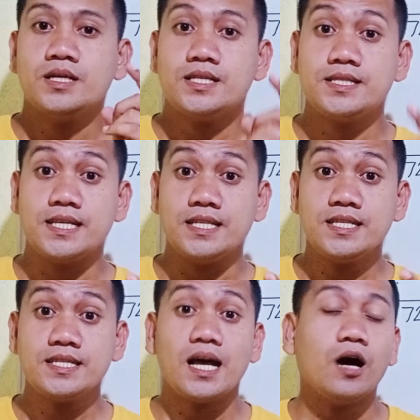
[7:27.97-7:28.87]

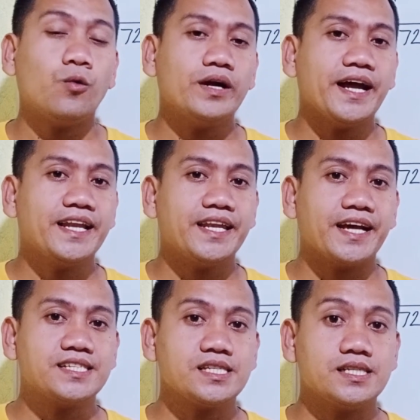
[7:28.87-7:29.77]
Since our
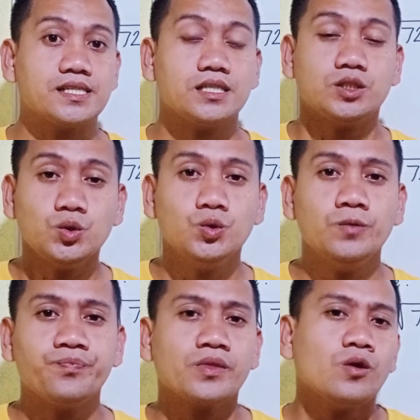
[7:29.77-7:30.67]
index is 2,
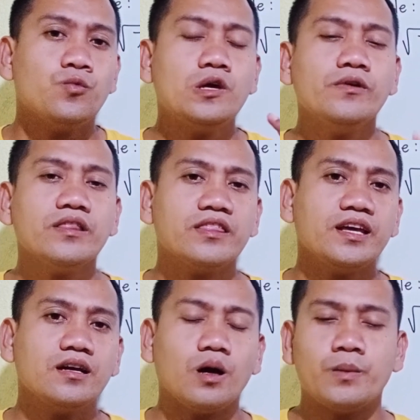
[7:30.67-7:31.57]
we will
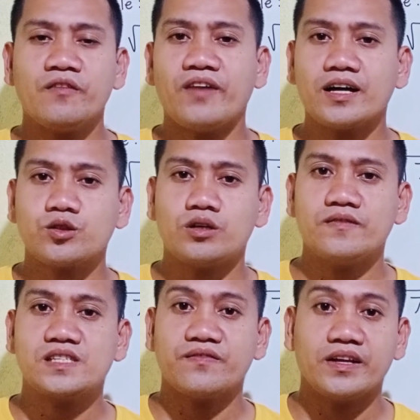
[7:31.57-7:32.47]
think of a factor of
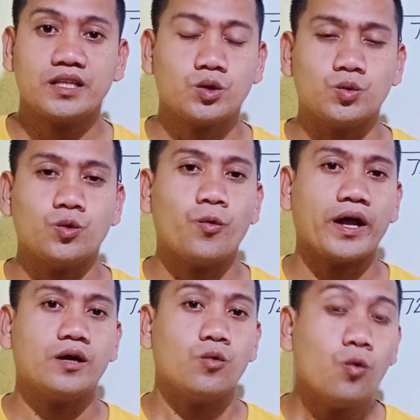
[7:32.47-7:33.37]
72
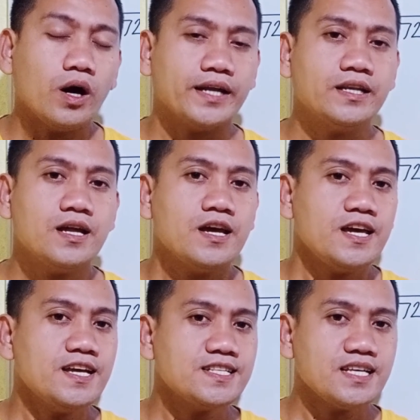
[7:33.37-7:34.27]
where 1
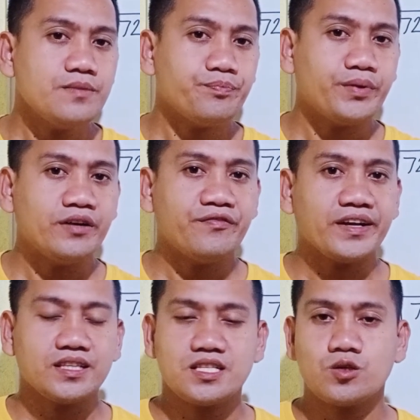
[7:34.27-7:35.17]
is a
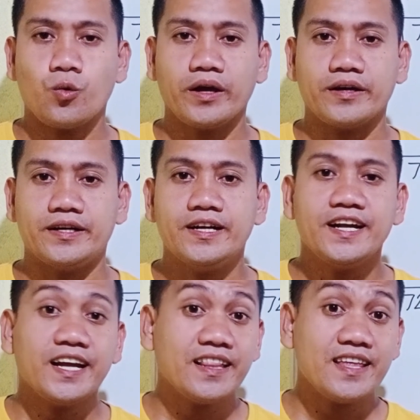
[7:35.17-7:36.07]
perfect square
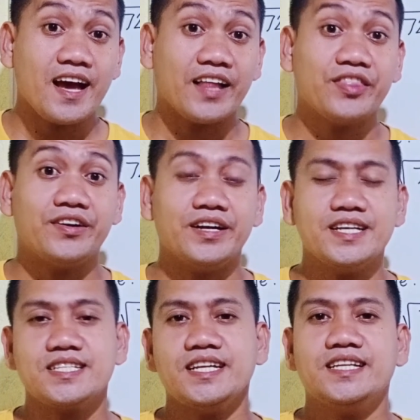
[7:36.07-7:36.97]
and the other
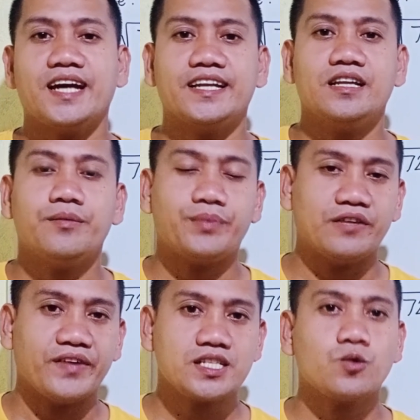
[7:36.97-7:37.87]
is a
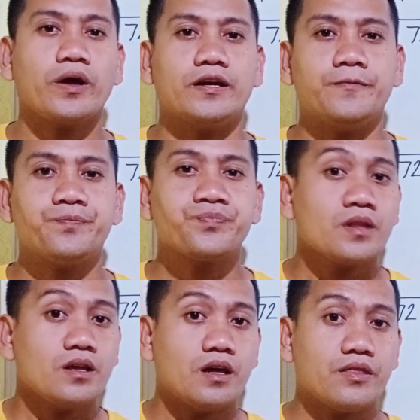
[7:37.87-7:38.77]
non-perfect square.
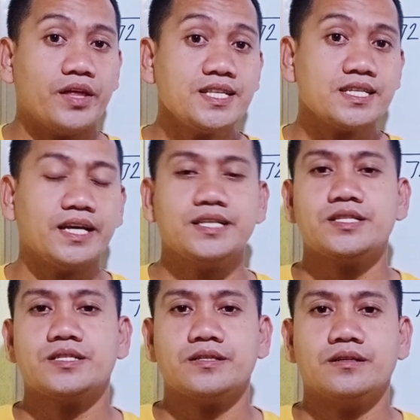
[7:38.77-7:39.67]
In this
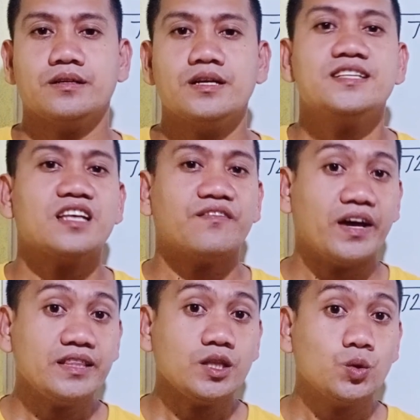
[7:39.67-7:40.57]
case,
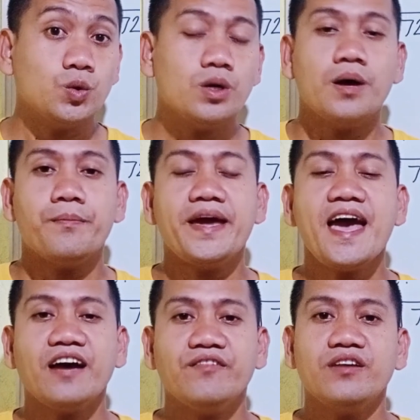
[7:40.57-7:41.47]
72 may
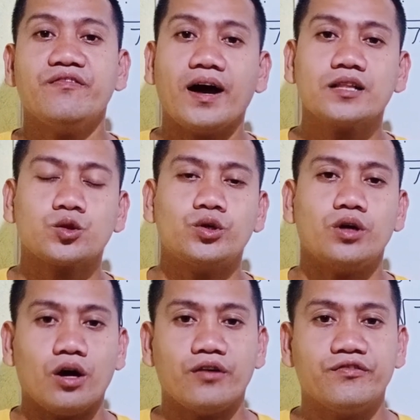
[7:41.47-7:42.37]
have a factor
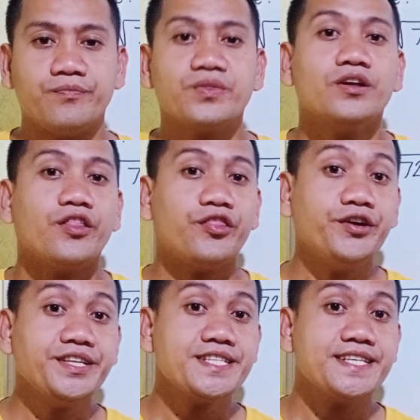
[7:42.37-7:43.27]
of
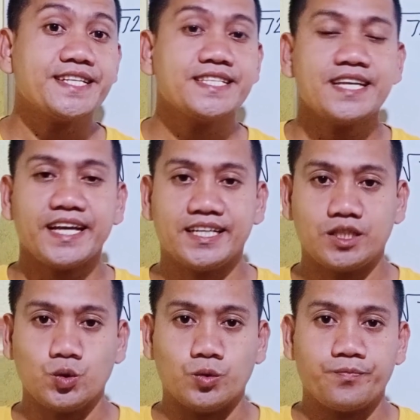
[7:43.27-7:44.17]
36
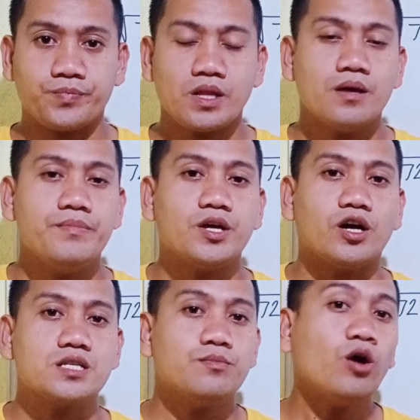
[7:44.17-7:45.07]
and 2,
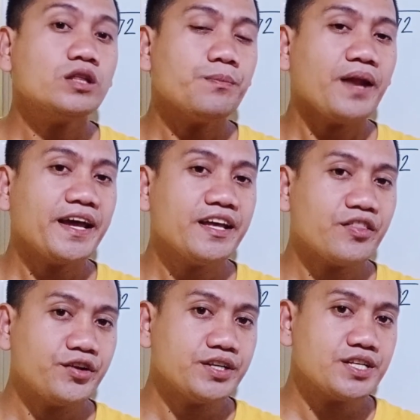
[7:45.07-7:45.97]
because multiplying
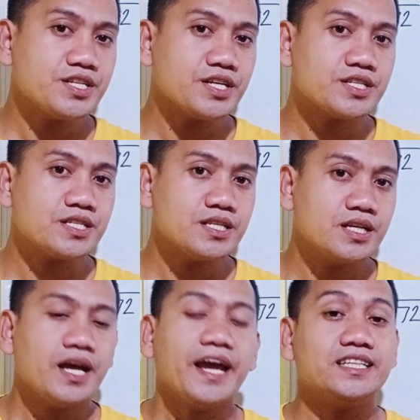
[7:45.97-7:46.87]

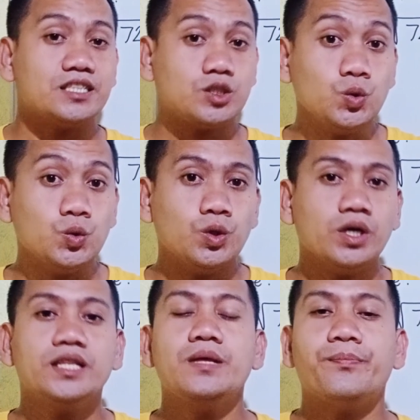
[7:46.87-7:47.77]
36 and 2,
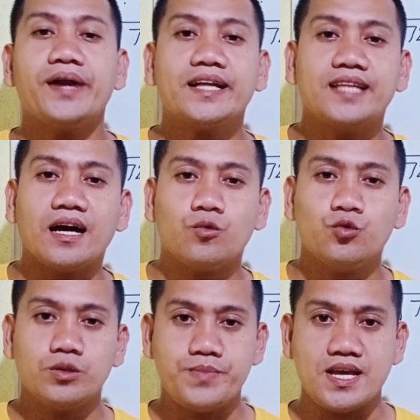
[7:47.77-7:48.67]
the product
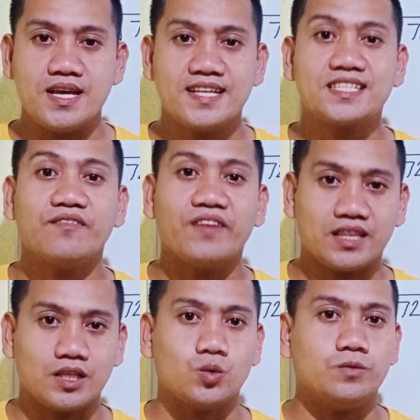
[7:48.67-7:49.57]
would be
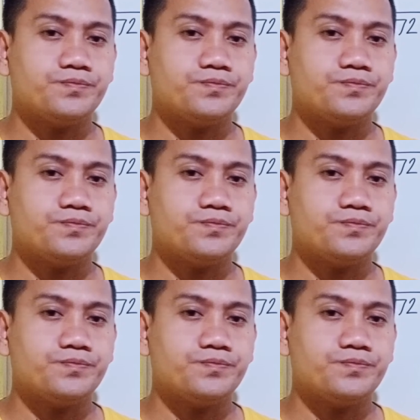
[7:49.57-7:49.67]
72.